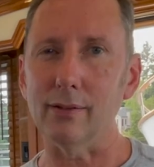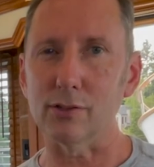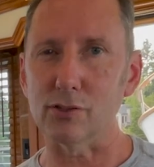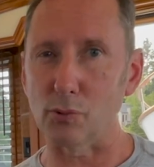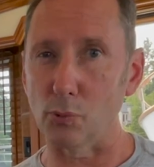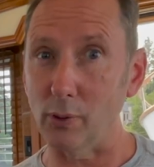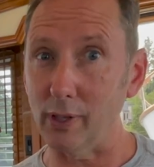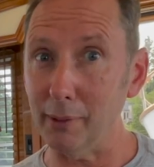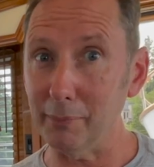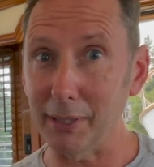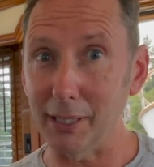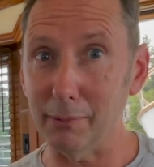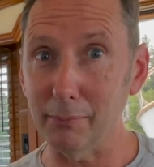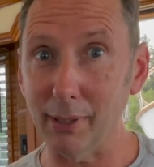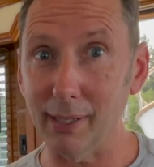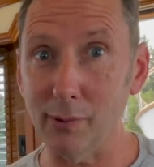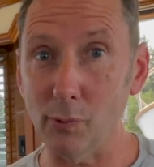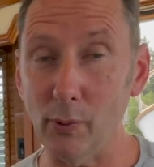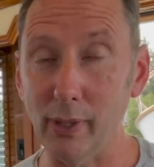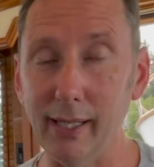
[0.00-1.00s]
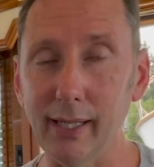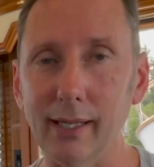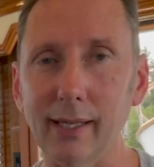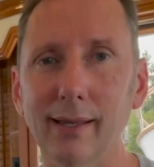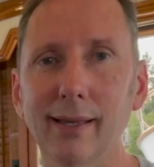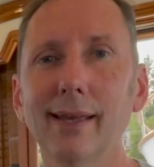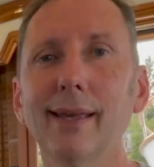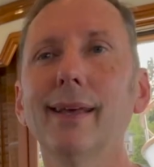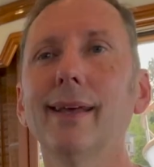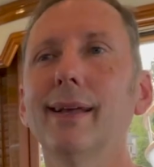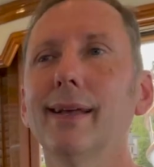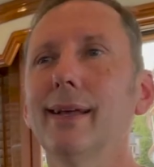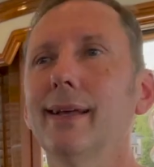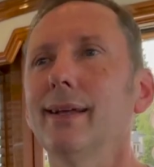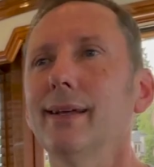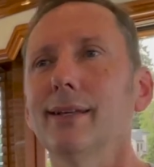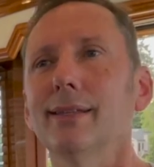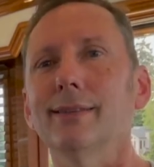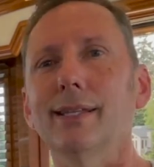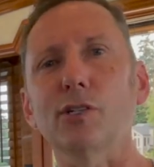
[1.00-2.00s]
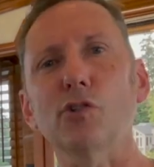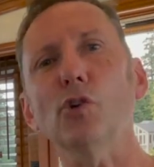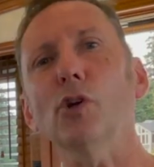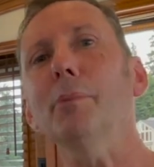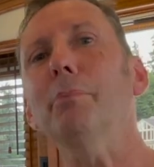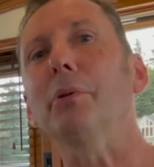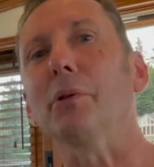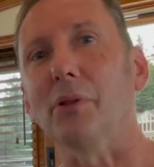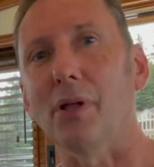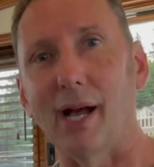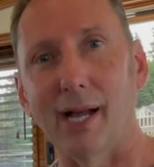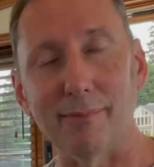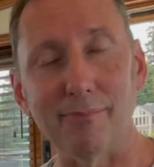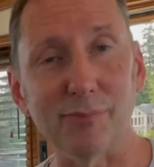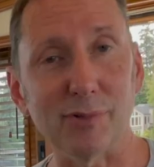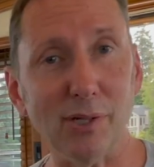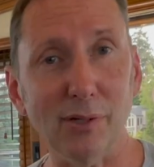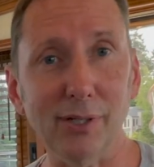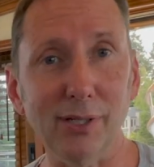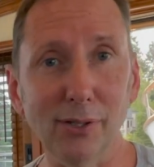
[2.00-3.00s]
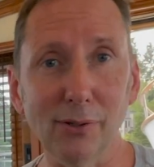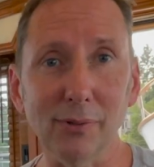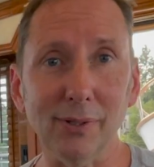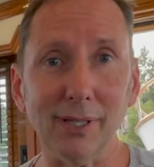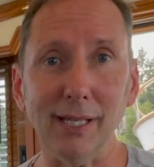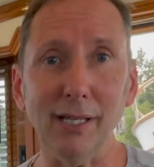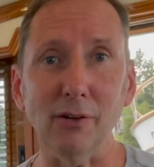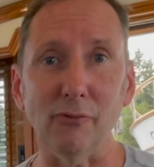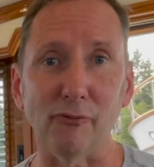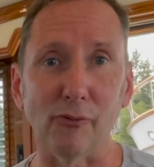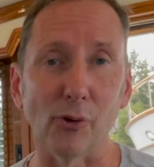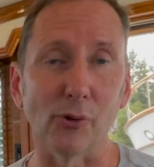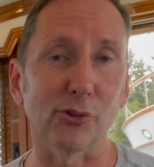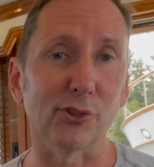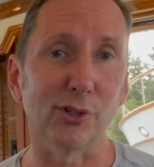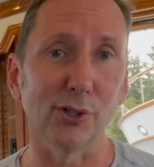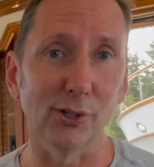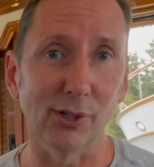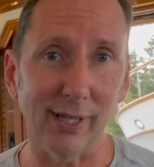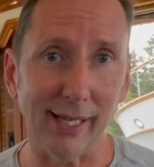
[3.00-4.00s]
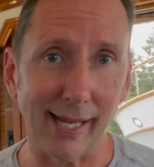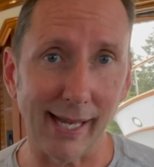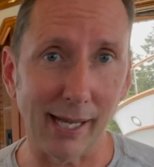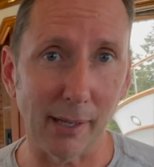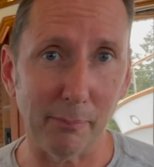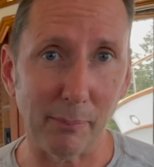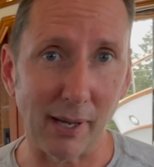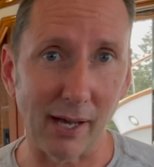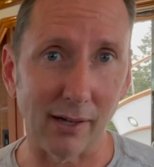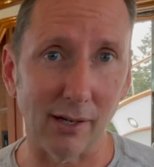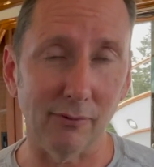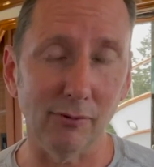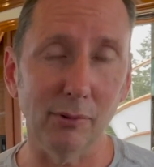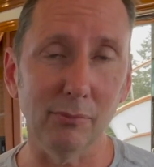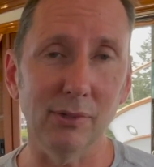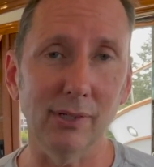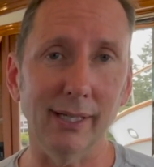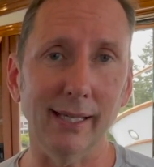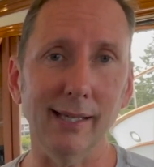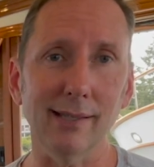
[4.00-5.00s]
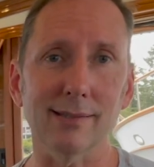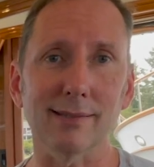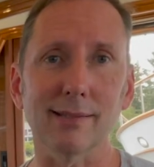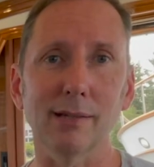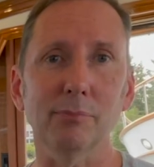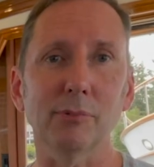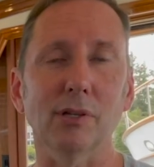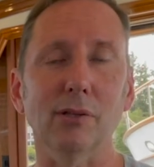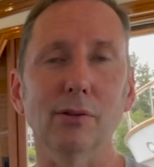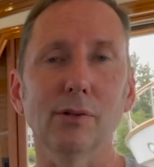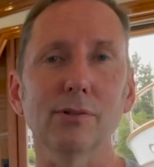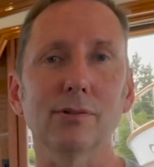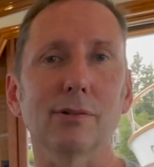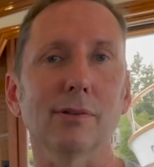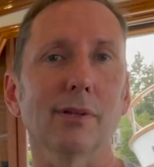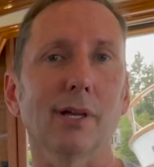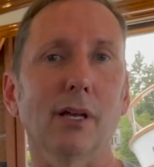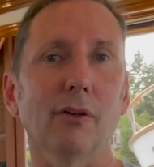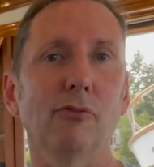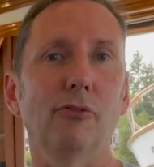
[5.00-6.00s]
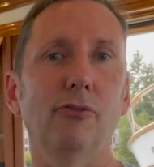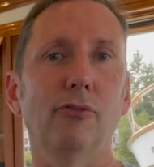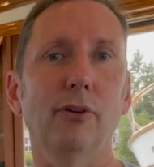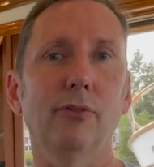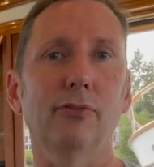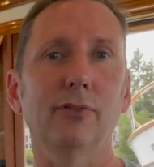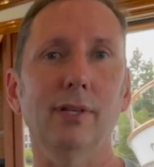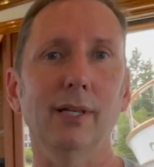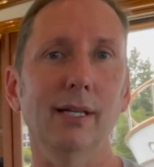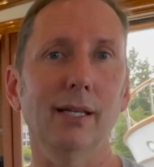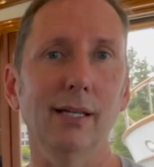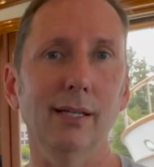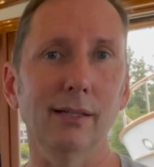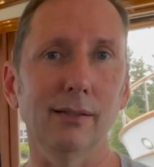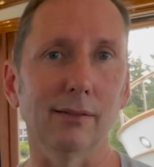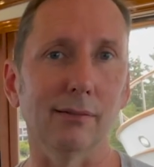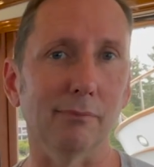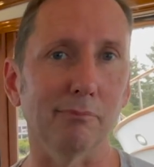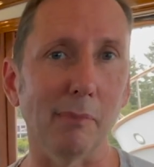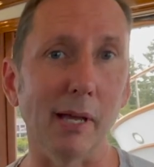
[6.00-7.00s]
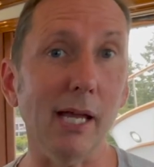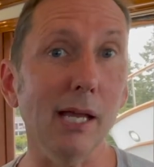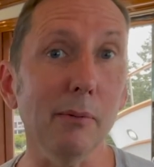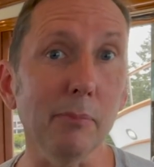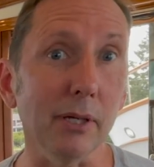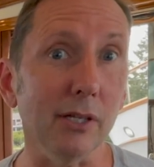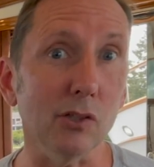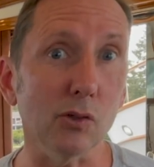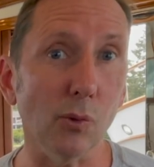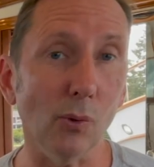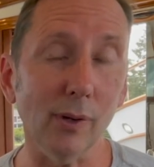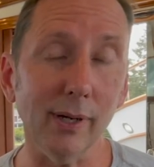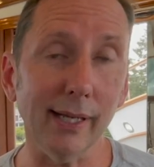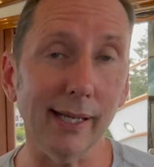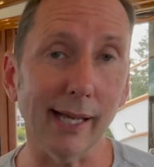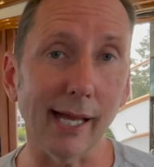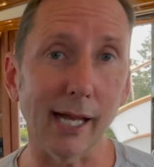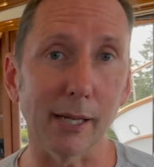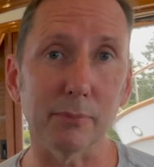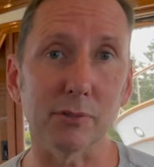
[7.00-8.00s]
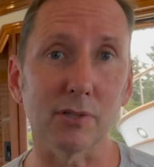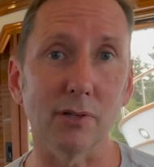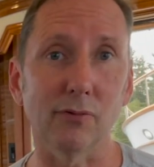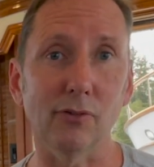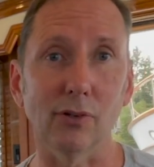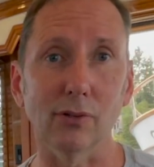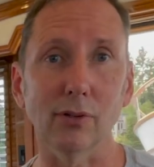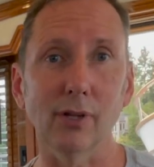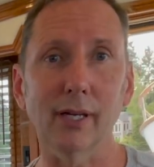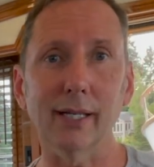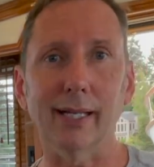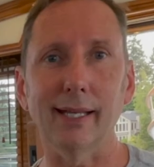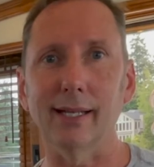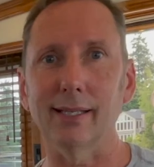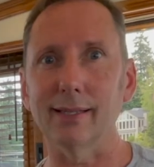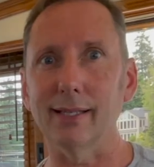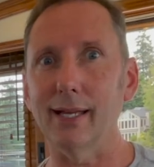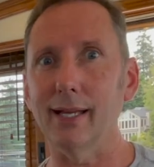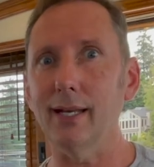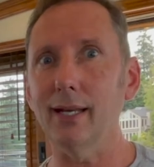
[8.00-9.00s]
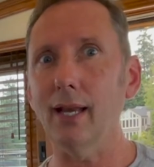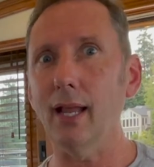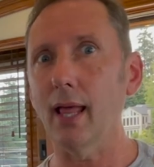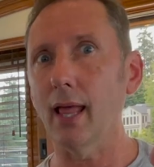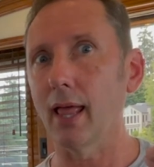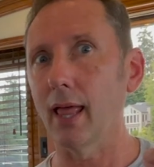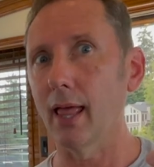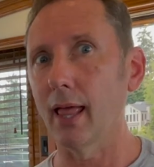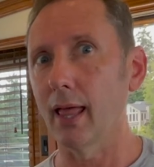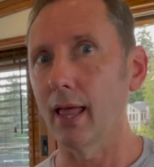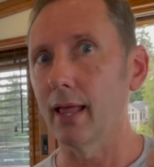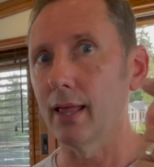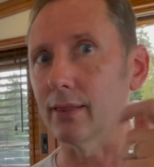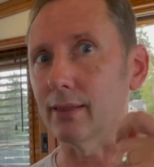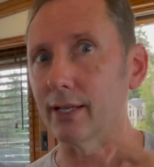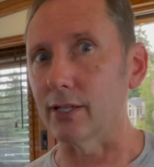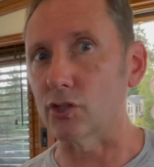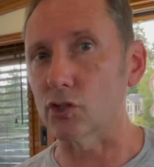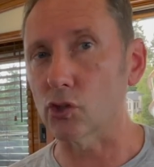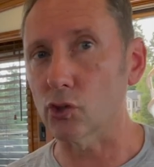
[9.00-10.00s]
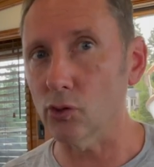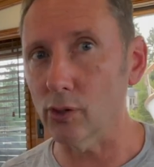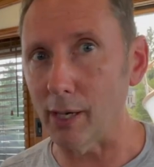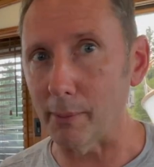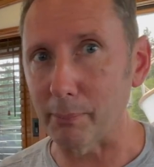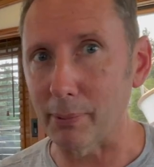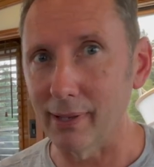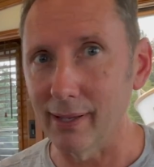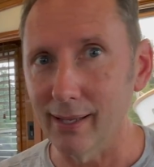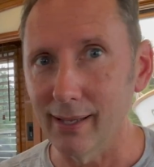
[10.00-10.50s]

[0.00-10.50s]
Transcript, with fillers: So what I mean by weak, they trip a lot. So you don't get a full 30 amp out of them. You get something closer like 15, maybe 20 amps if you're lucky. And then they trip.